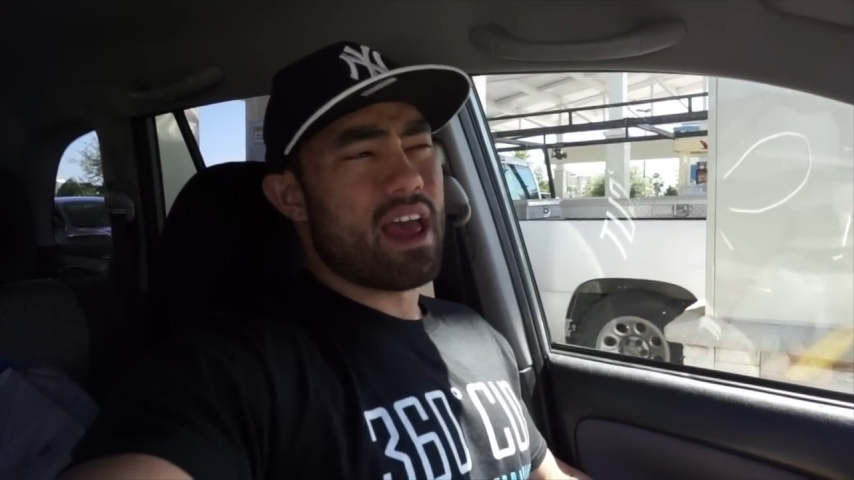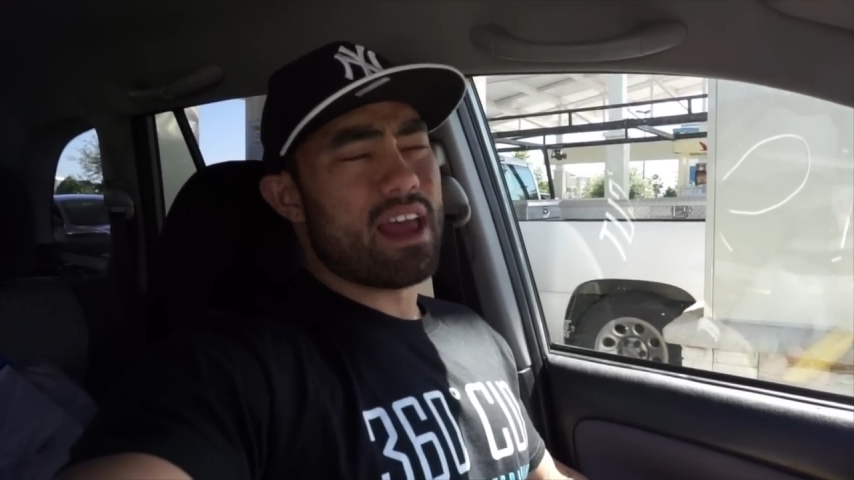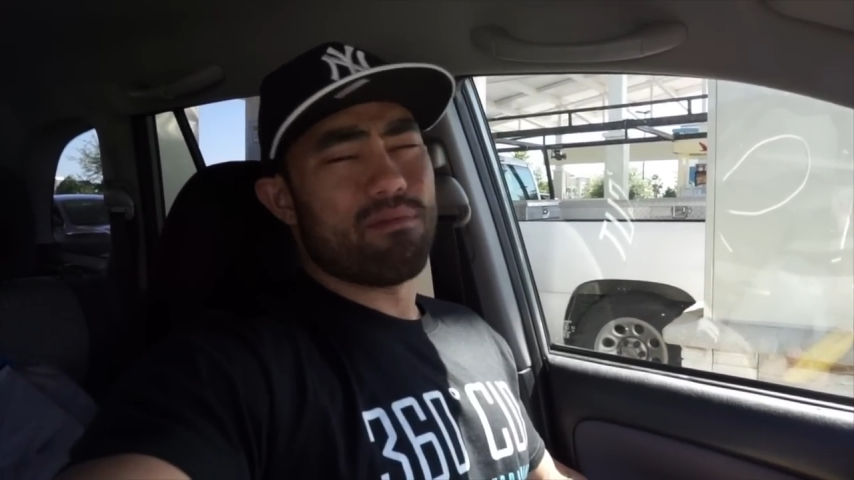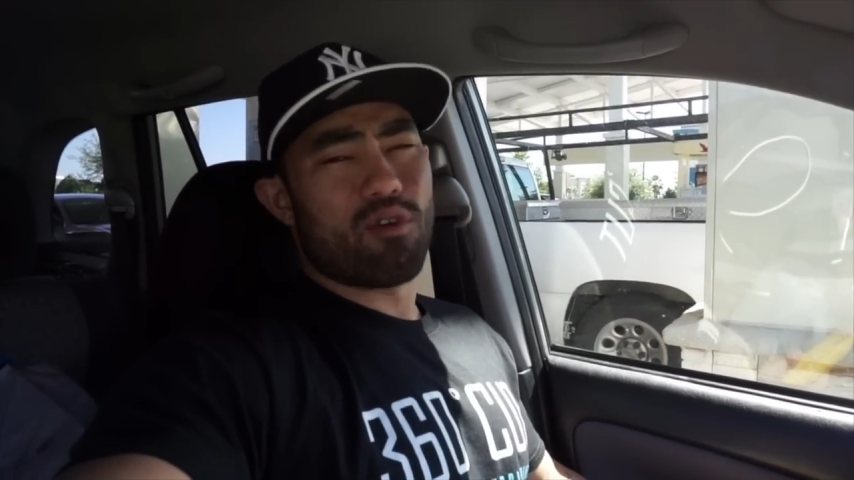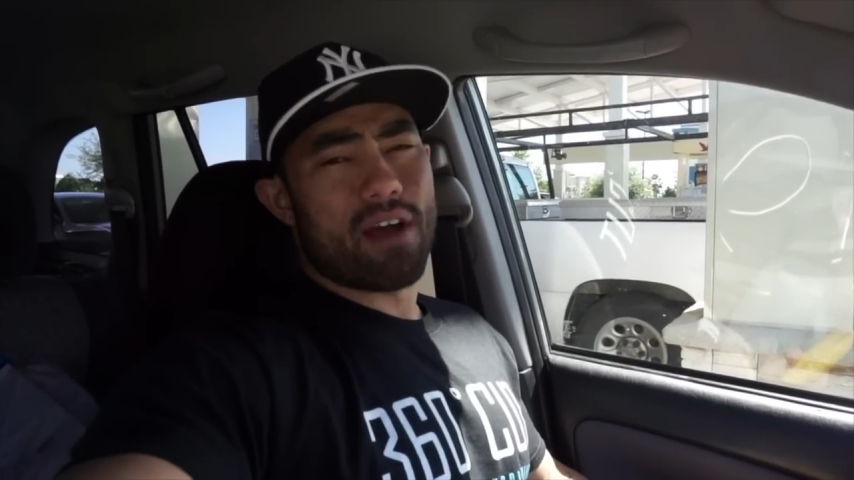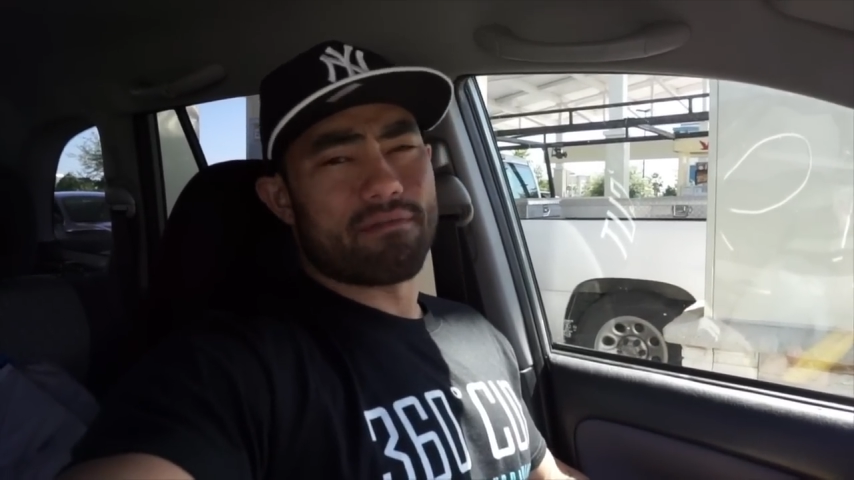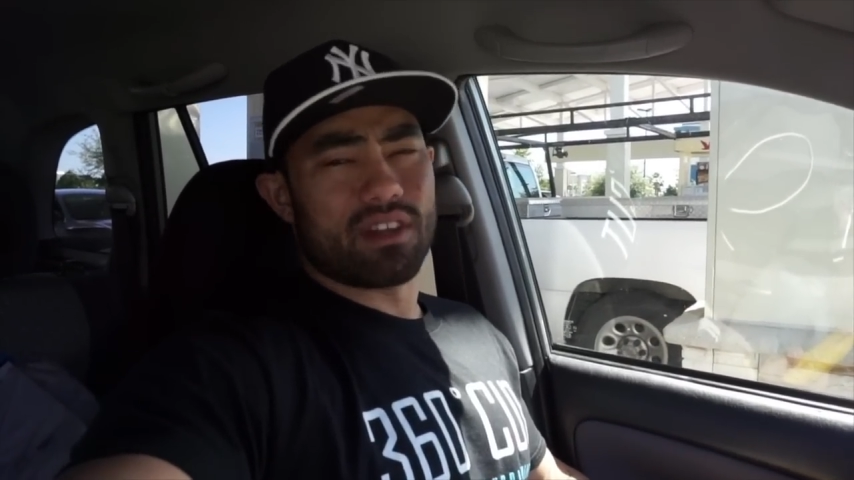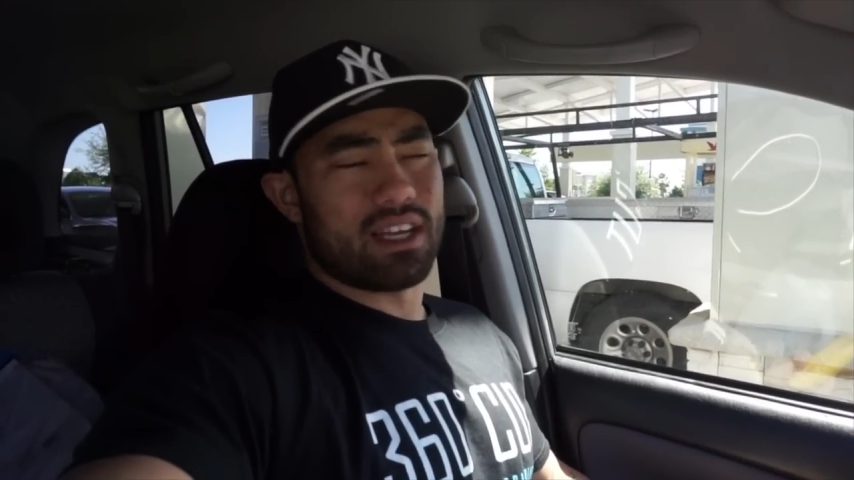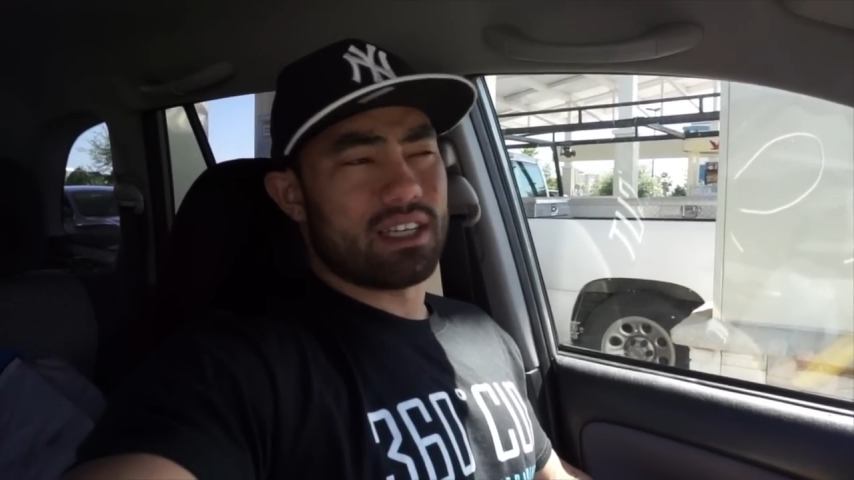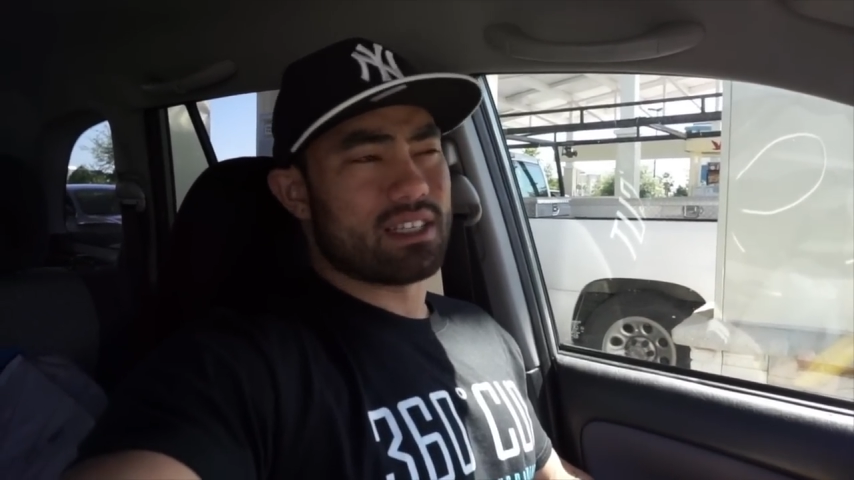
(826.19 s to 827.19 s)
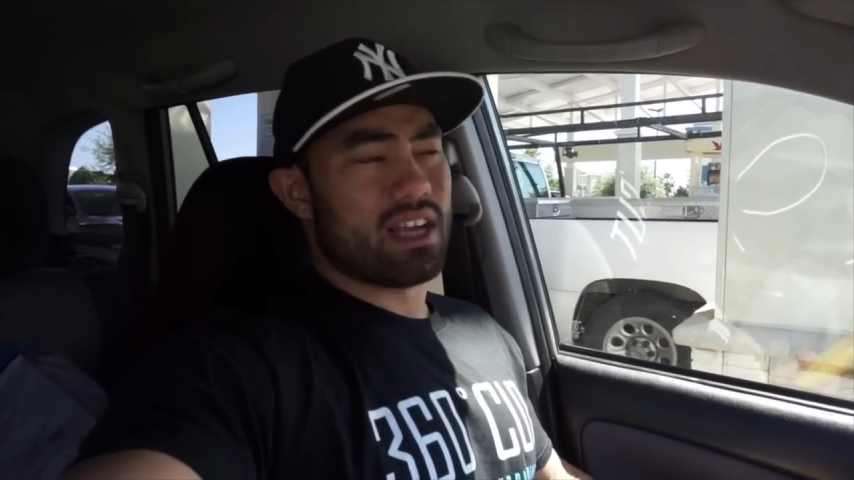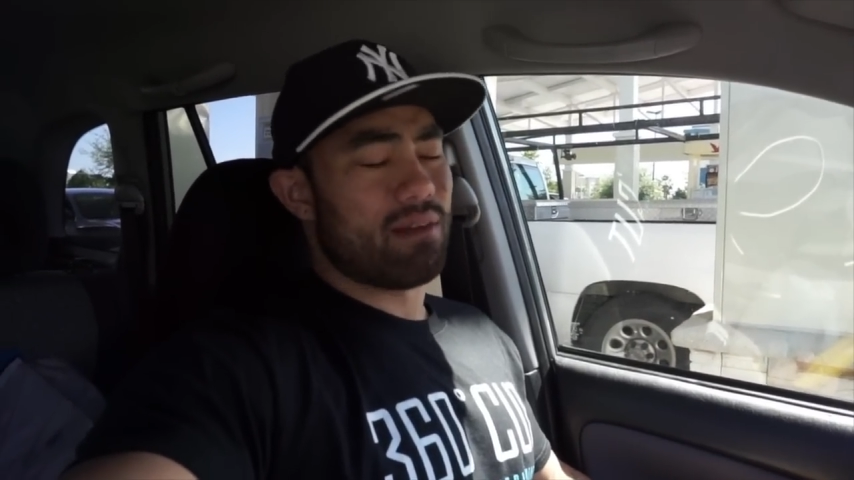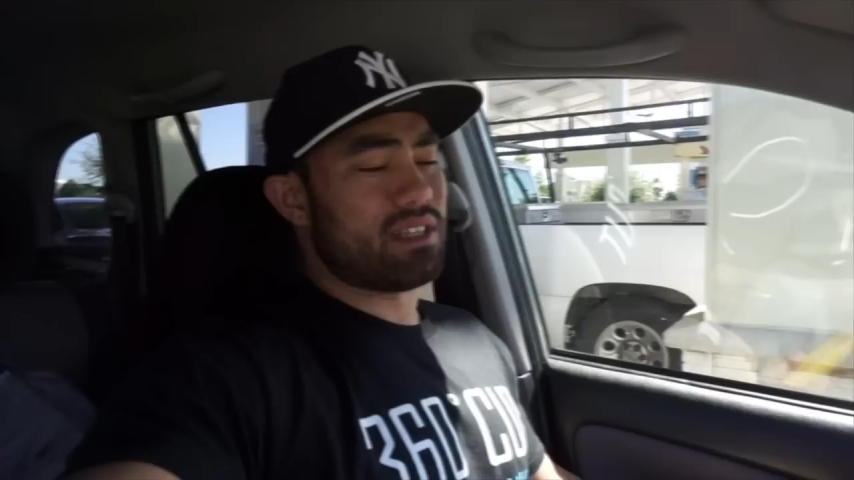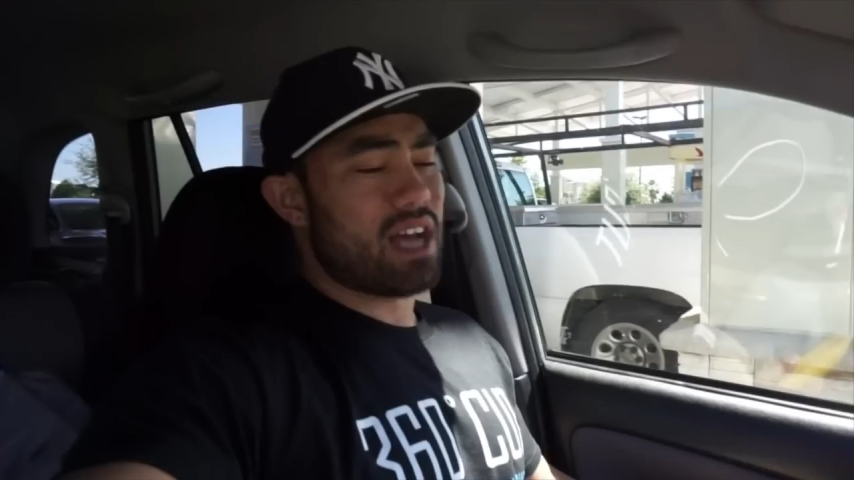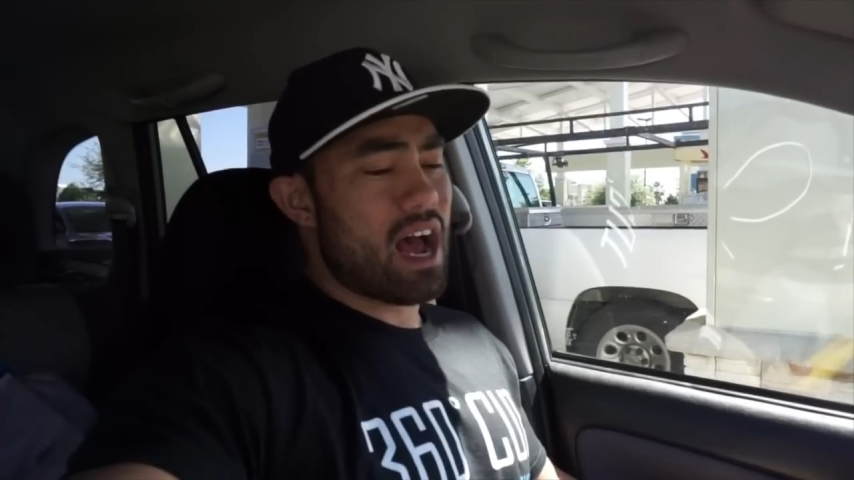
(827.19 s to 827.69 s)
anymore after this.
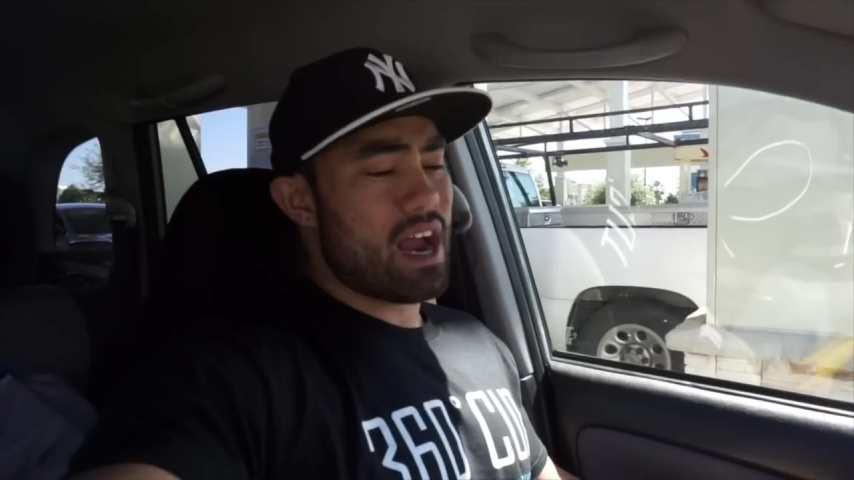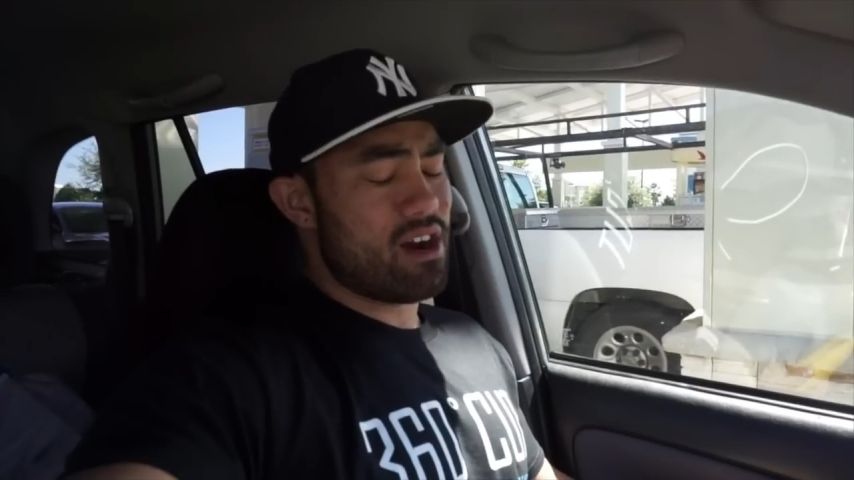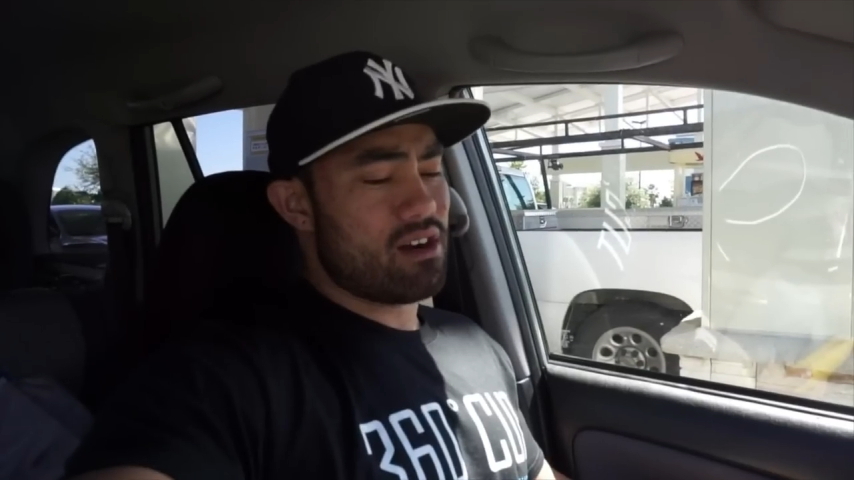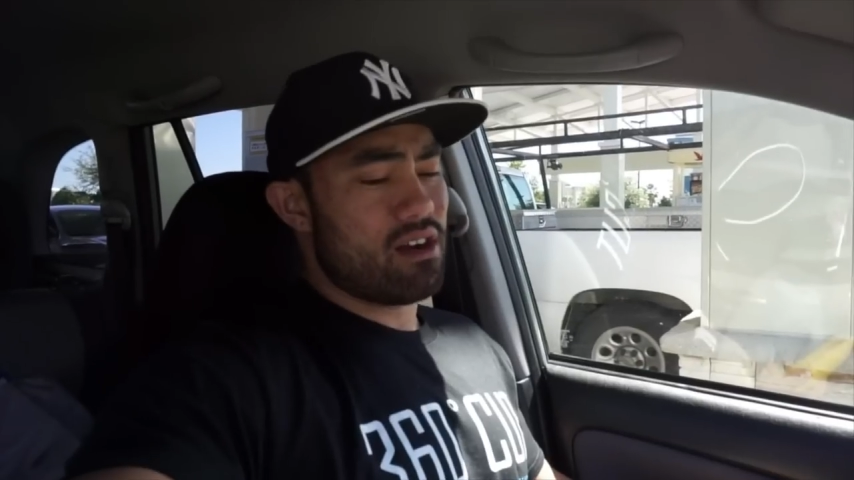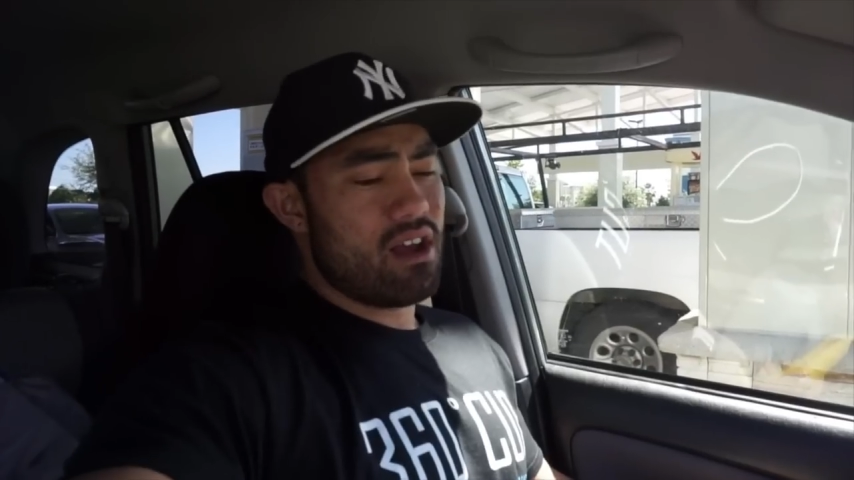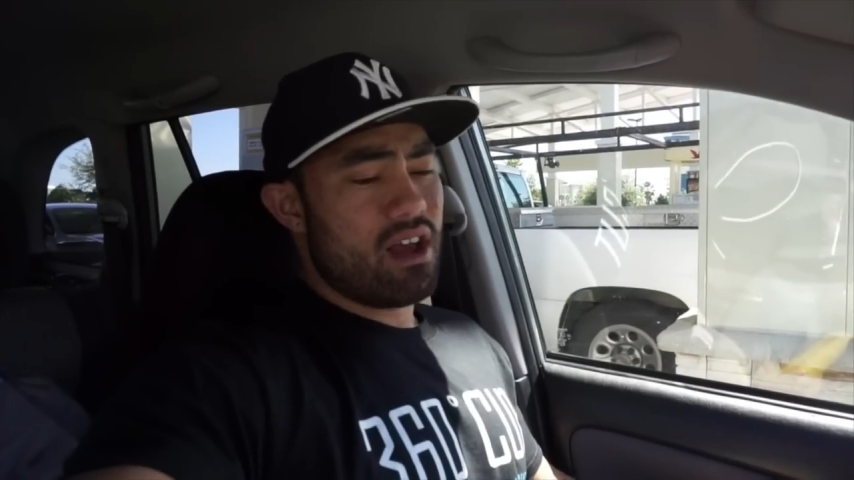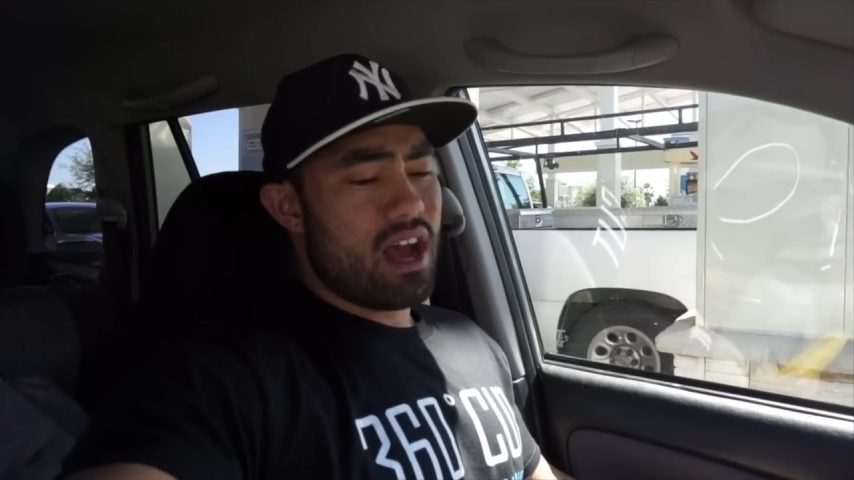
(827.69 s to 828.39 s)
I'm tired.